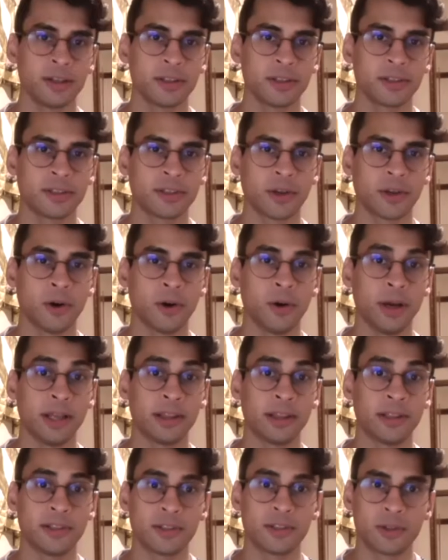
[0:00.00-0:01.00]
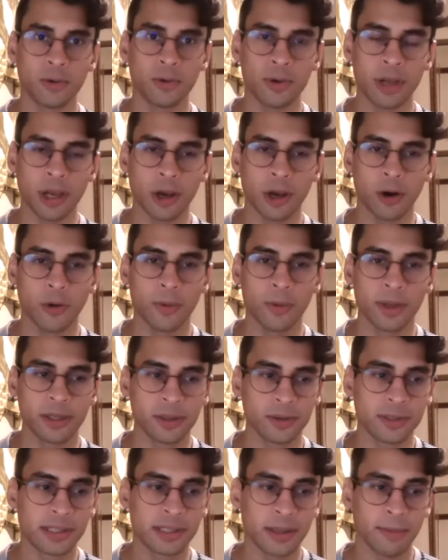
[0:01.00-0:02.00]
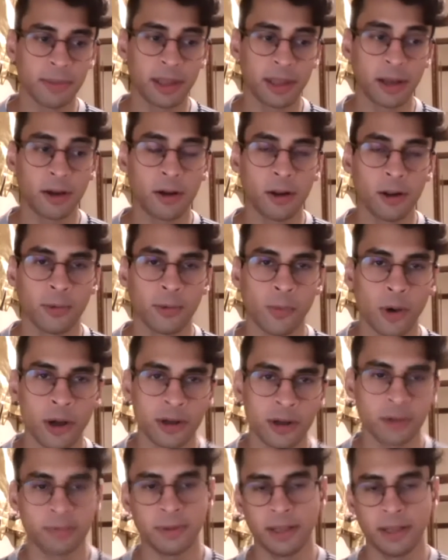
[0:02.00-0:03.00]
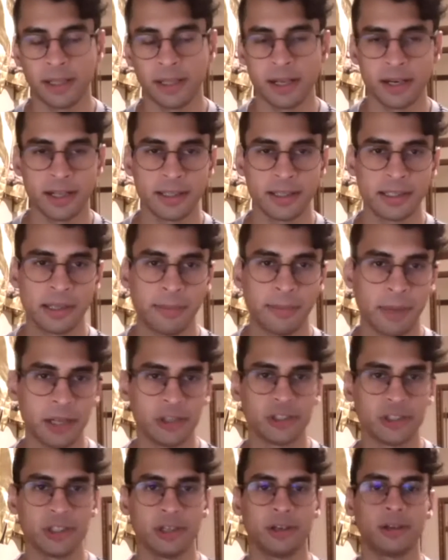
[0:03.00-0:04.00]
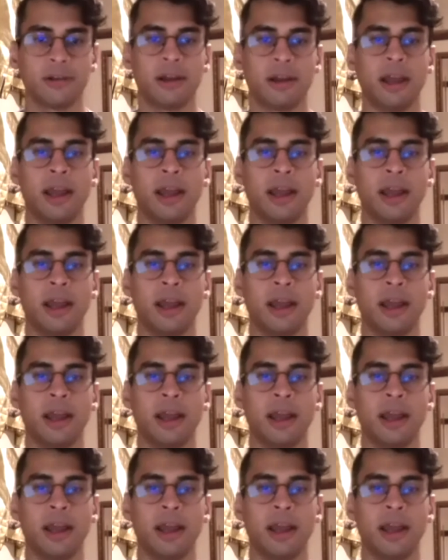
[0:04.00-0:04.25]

So at the studio, we do something called water play that Nitza mentioned.